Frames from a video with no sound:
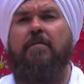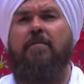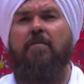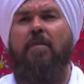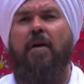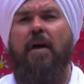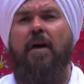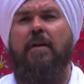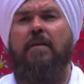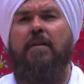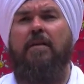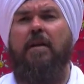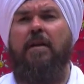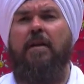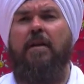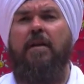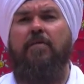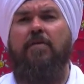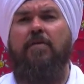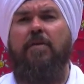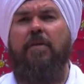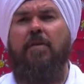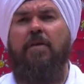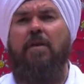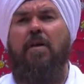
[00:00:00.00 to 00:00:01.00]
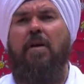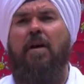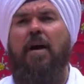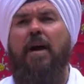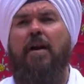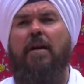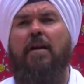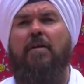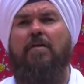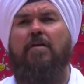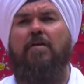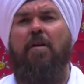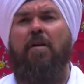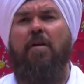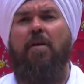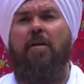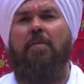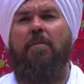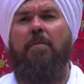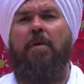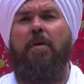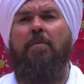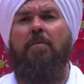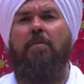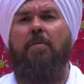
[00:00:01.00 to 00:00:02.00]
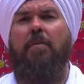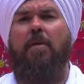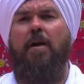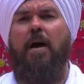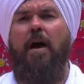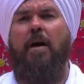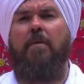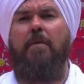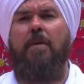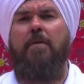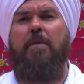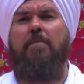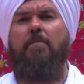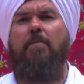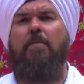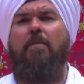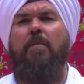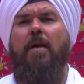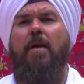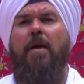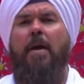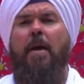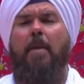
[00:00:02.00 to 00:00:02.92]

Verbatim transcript: right? That you've denied. It's all about coming